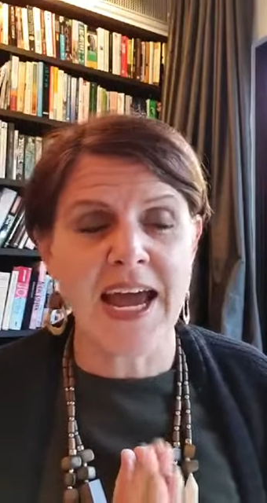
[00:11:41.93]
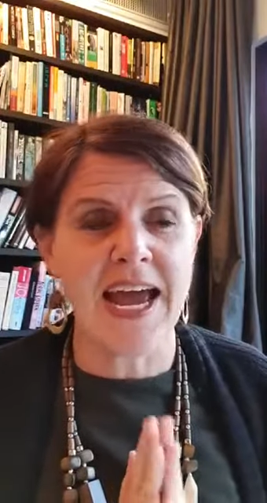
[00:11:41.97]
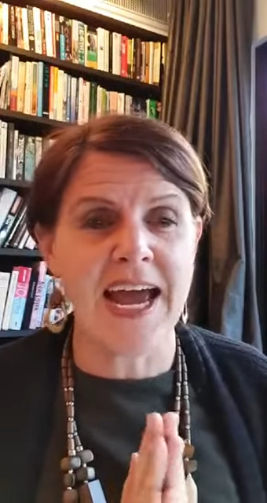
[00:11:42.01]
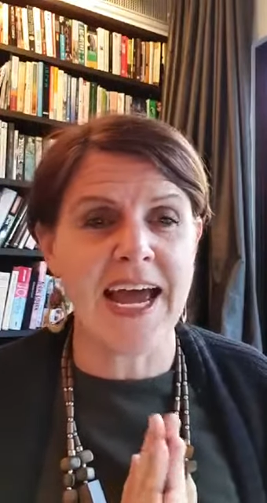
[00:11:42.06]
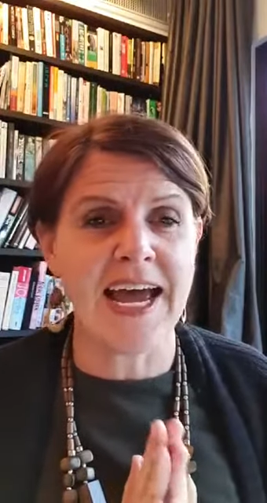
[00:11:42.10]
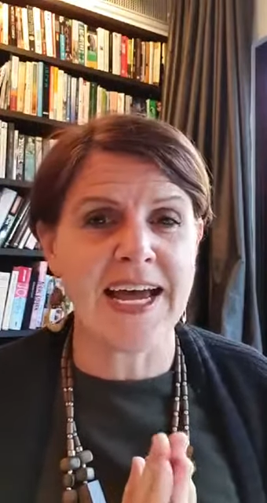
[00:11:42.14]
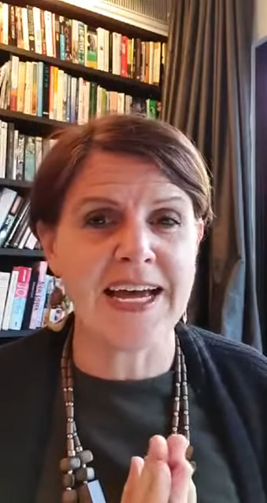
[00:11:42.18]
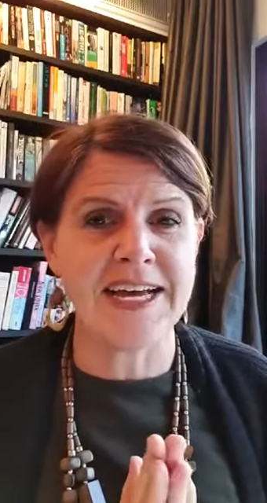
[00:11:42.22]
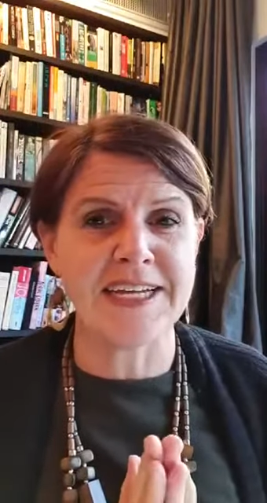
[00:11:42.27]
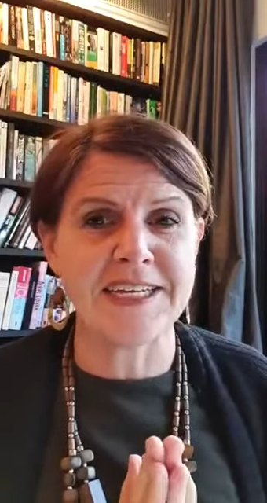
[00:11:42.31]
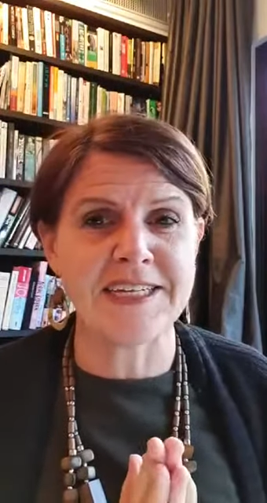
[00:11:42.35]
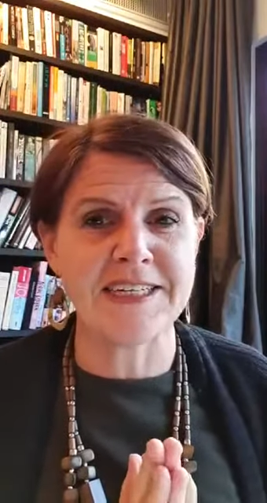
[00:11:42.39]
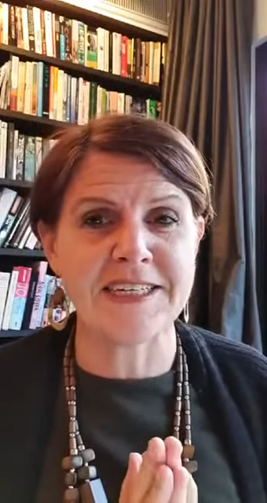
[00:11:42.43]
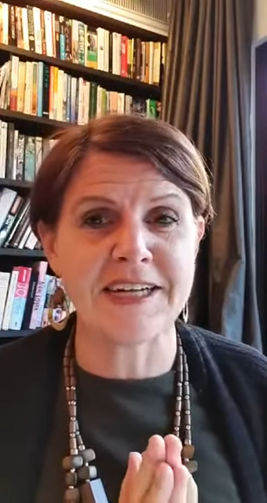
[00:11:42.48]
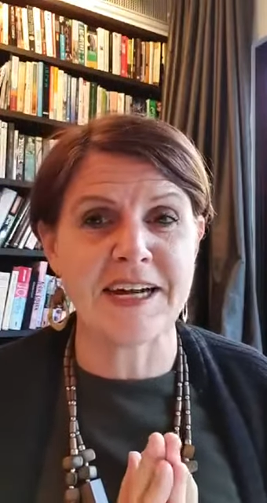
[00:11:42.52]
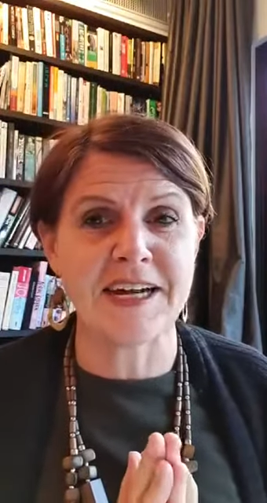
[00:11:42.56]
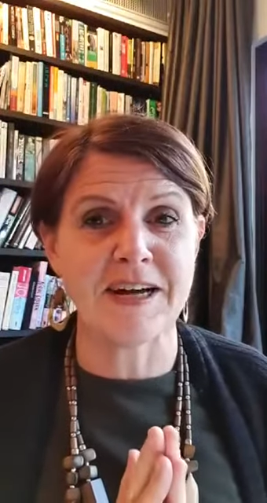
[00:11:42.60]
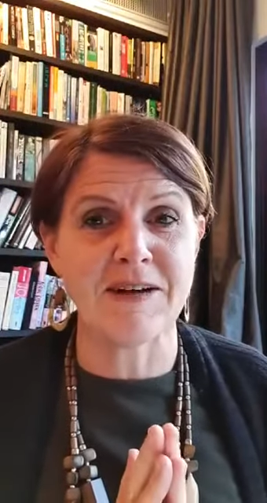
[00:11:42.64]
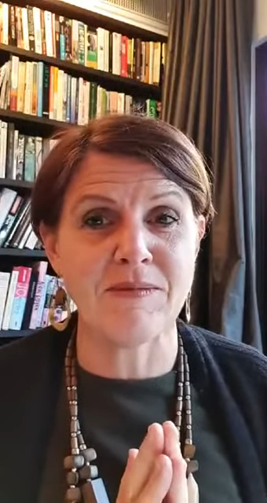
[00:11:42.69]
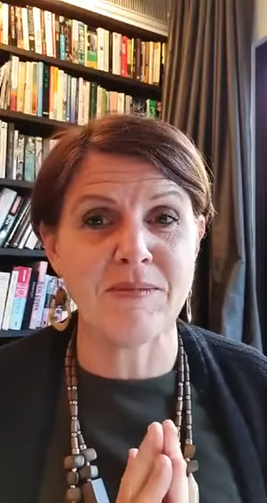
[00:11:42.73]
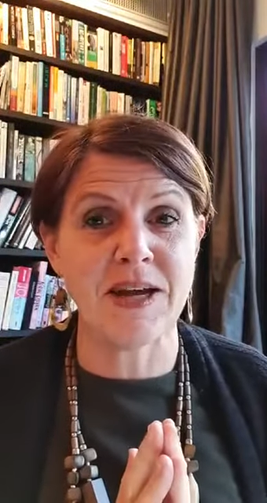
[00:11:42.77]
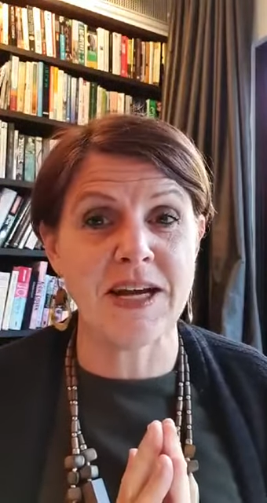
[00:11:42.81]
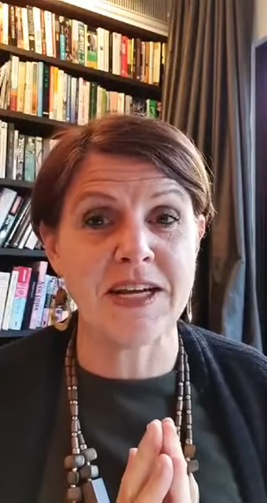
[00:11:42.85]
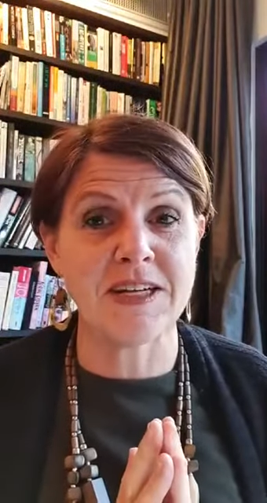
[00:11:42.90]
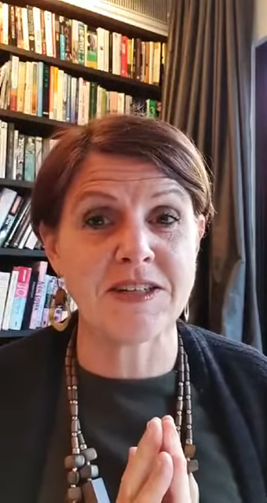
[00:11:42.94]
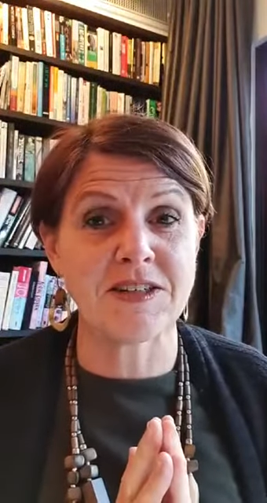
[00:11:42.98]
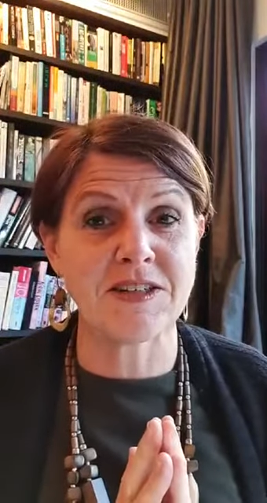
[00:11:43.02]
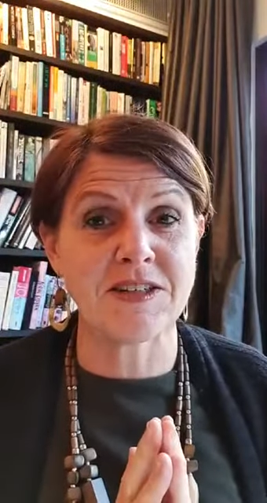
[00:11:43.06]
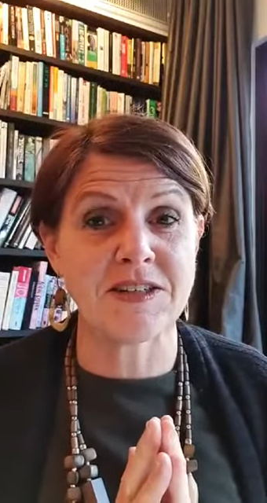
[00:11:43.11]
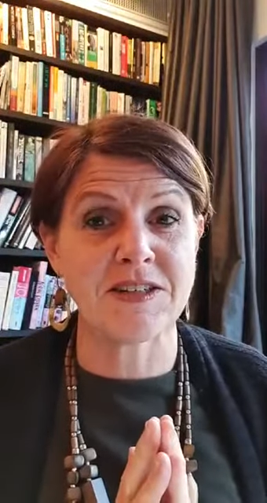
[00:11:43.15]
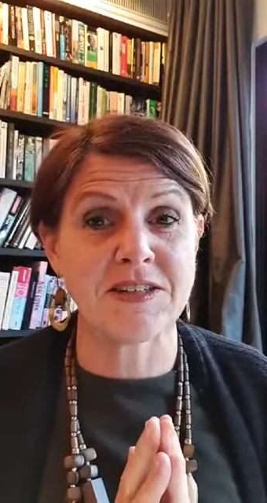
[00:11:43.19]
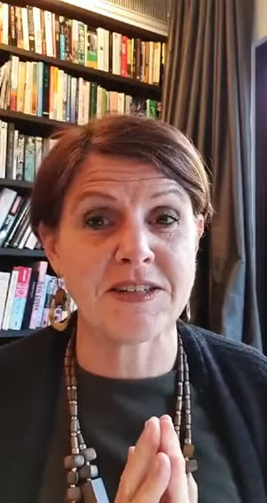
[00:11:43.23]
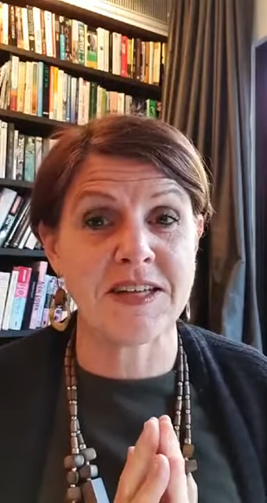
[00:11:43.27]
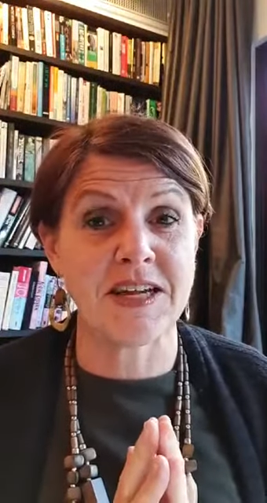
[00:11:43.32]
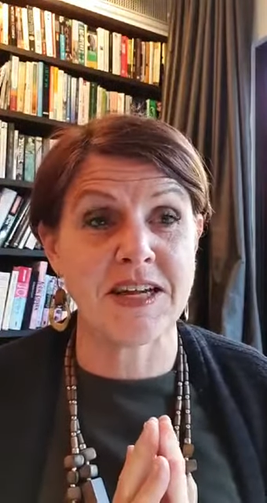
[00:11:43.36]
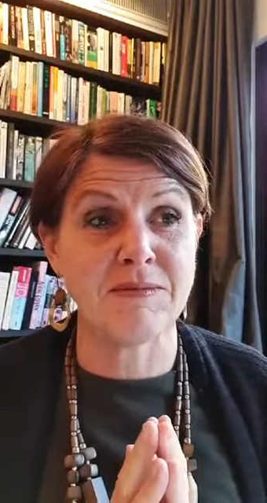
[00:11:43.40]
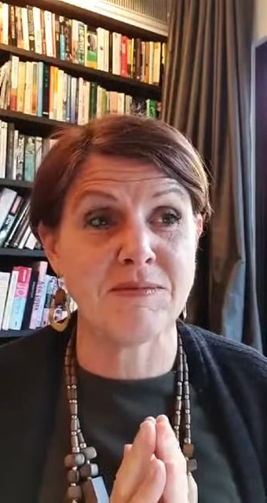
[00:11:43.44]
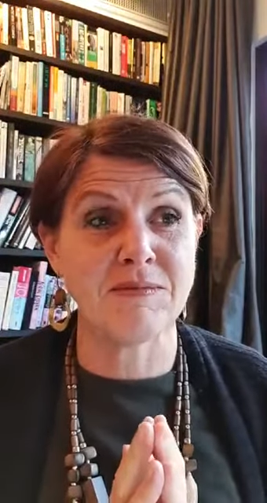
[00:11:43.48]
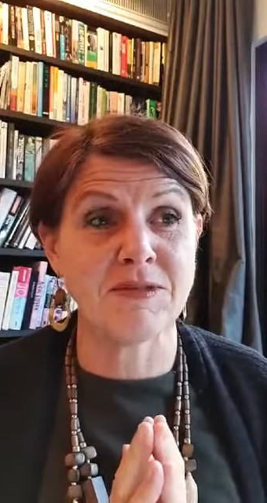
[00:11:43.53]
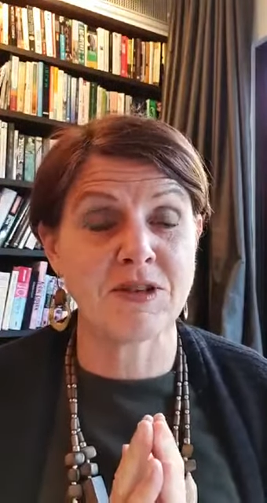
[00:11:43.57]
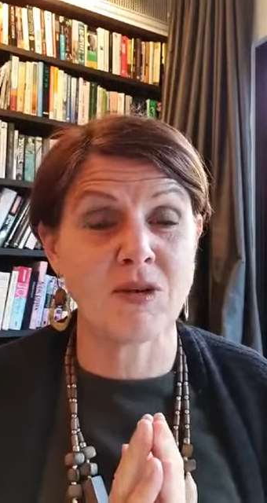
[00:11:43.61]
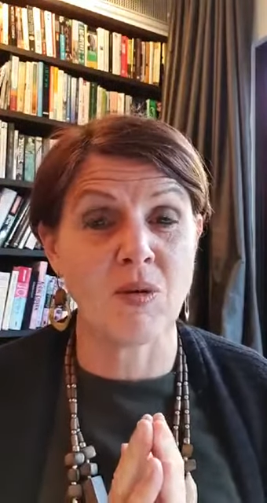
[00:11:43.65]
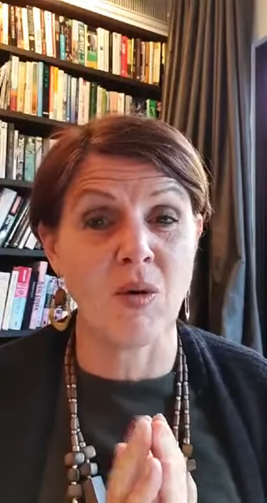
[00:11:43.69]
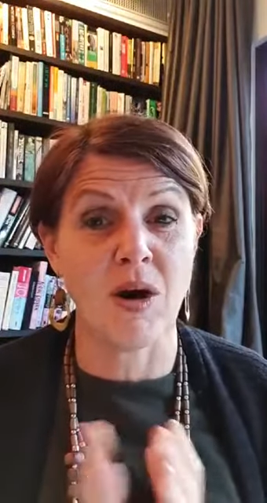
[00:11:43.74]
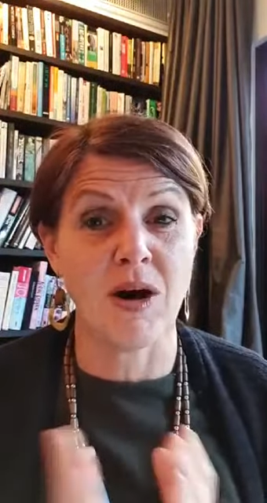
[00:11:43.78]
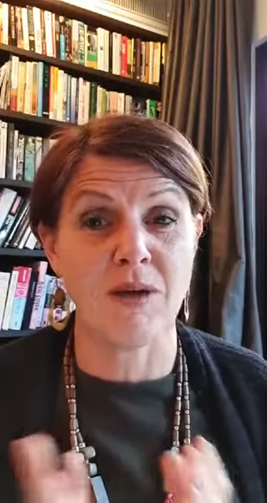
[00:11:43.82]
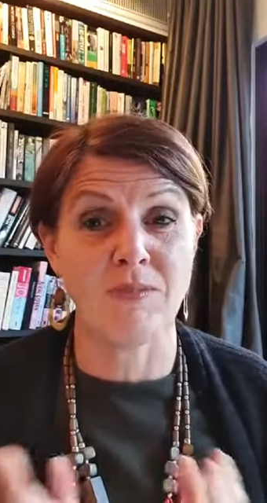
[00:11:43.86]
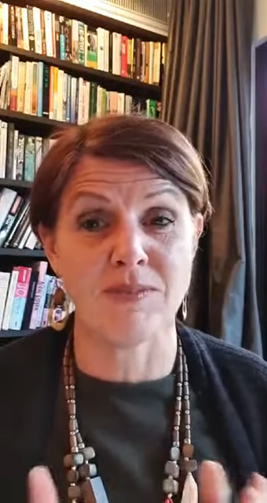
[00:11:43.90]
And it seems
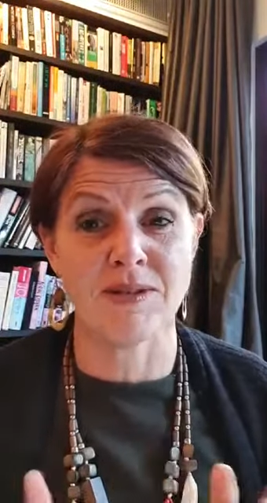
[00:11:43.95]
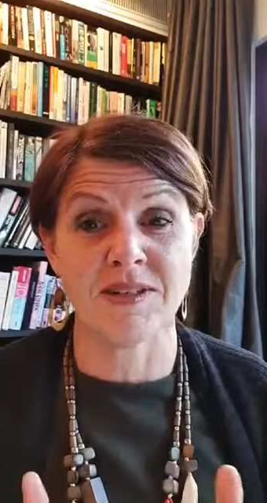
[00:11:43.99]
quite